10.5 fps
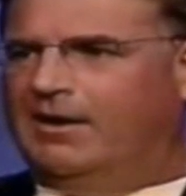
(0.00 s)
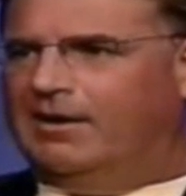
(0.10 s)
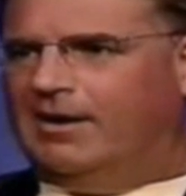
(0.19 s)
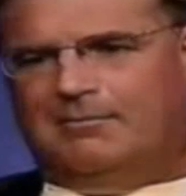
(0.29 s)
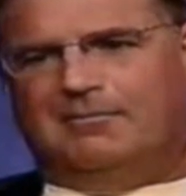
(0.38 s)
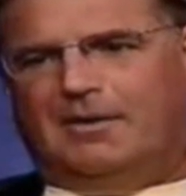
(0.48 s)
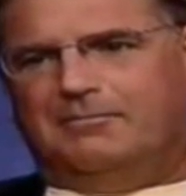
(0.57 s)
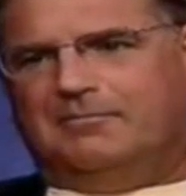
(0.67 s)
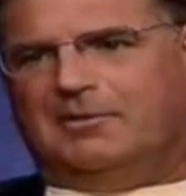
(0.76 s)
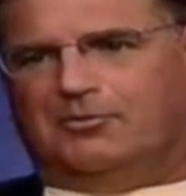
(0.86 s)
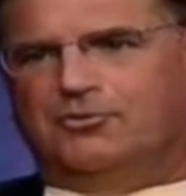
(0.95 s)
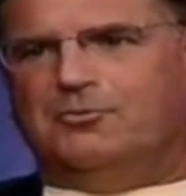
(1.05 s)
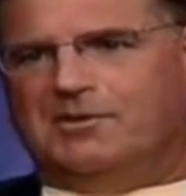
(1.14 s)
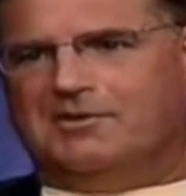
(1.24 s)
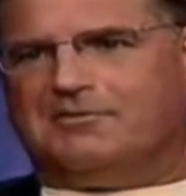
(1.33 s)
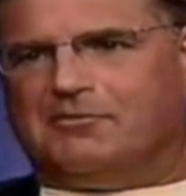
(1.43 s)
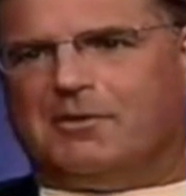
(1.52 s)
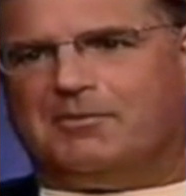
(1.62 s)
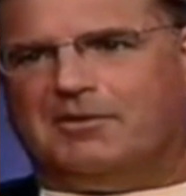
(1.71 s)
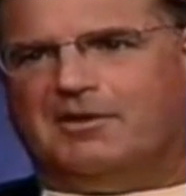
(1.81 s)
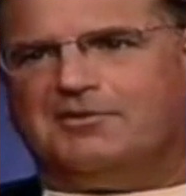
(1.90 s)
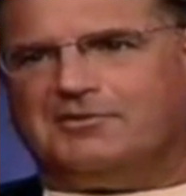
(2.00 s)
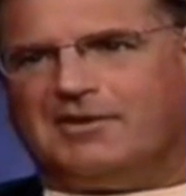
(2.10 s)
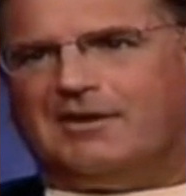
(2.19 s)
I'm a little dubious of their reputations.